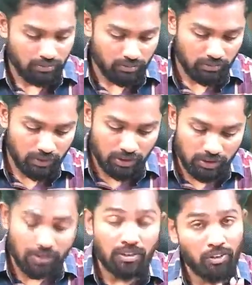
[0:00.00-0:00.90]
This
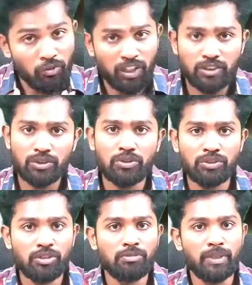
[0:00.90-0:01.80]
is one source
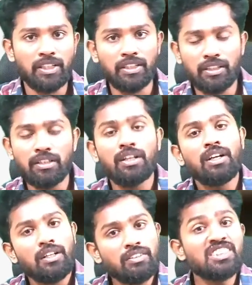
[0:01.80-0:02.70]
of material,
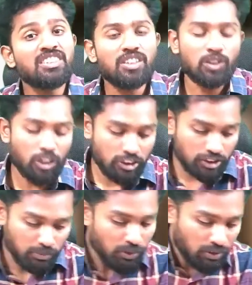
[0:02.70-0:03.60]
which is the
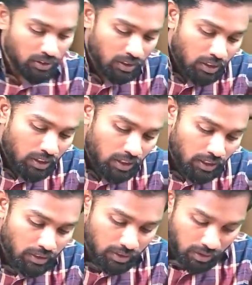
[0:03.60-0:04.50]
concept book.
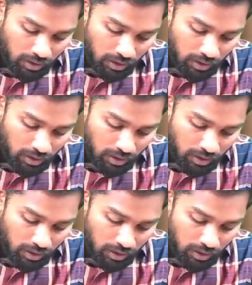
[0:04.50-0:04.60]
Then